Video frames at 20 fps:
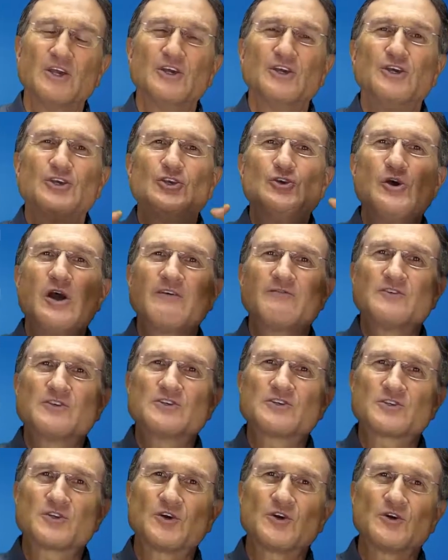You have
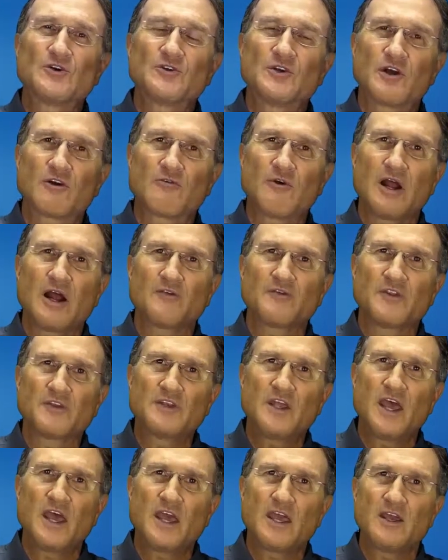just turned around the
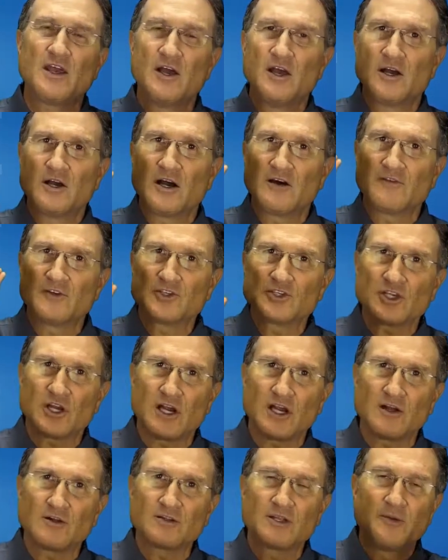day of a
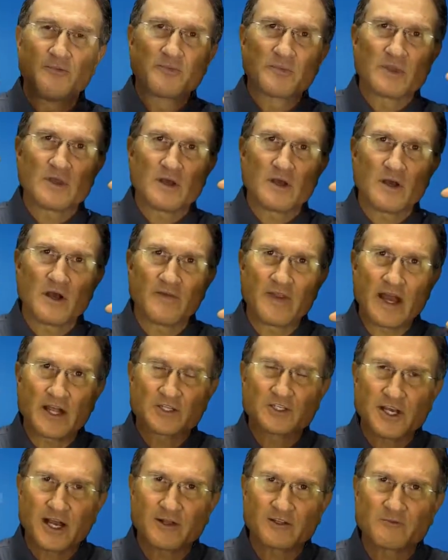child, of that
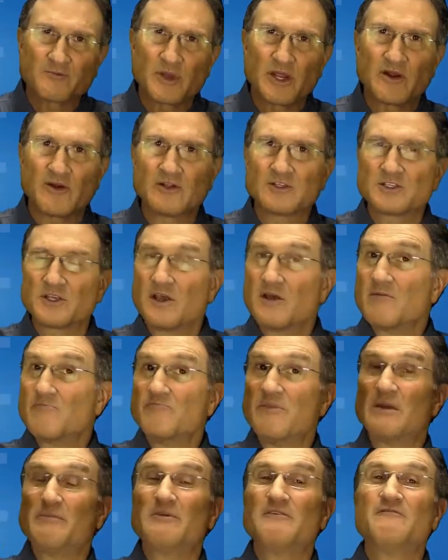child's parents,
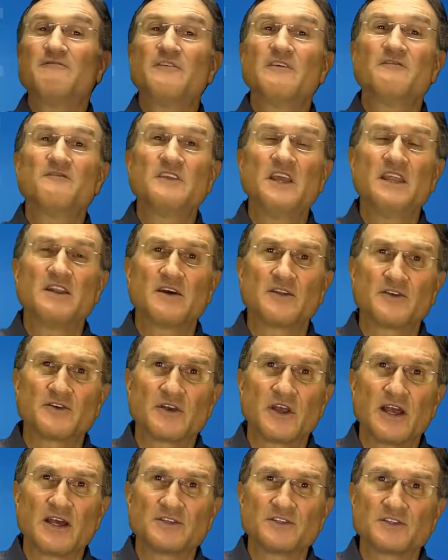maybe 15 other
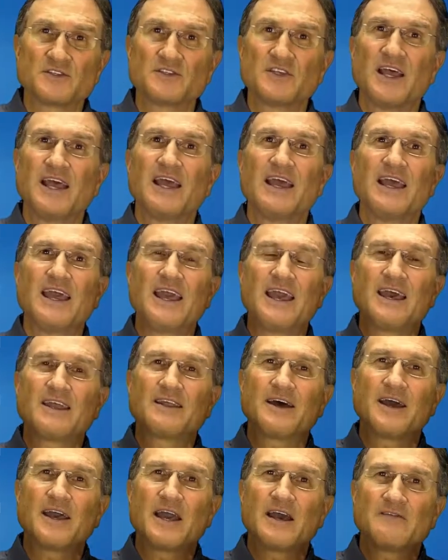guests, and
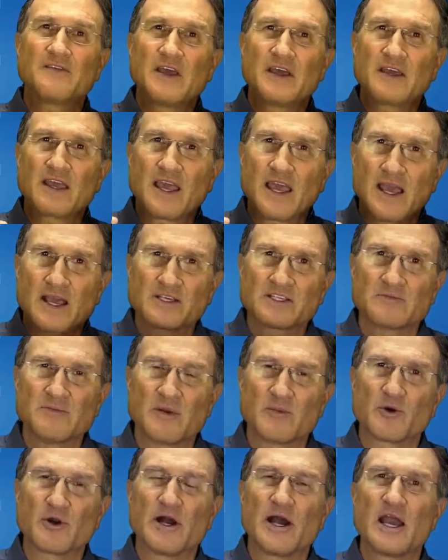I have a cast
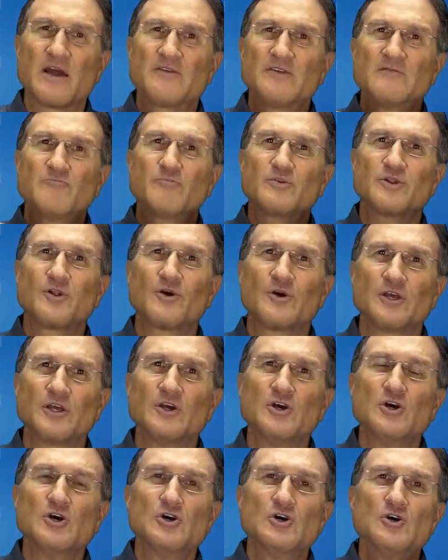member, I have an employee
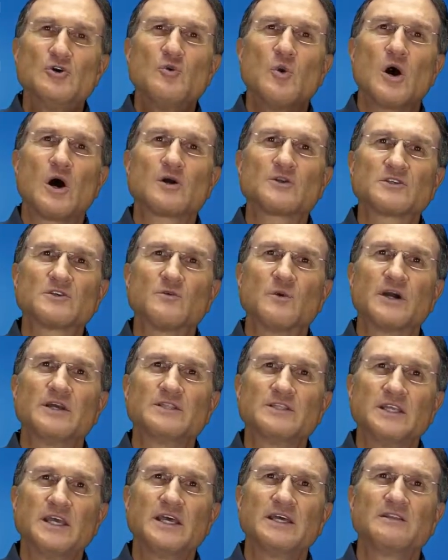who walks away
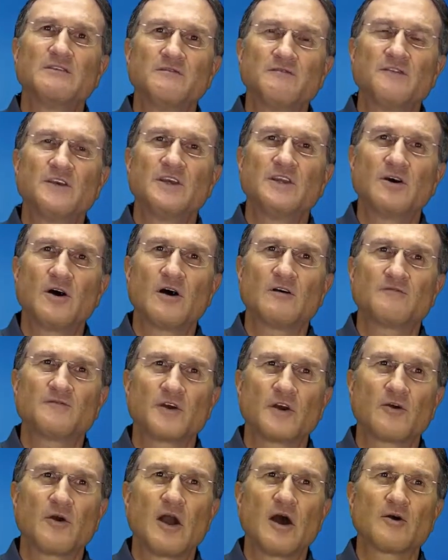10 feet off the
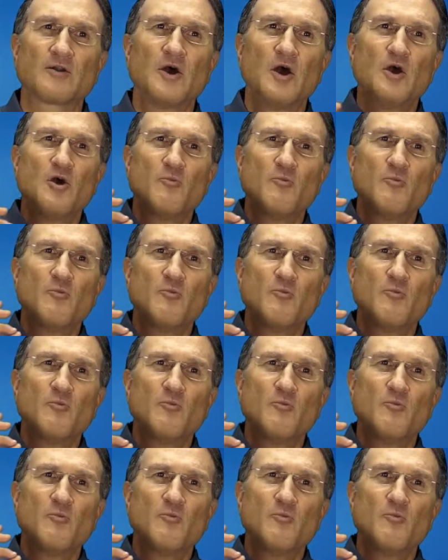ground.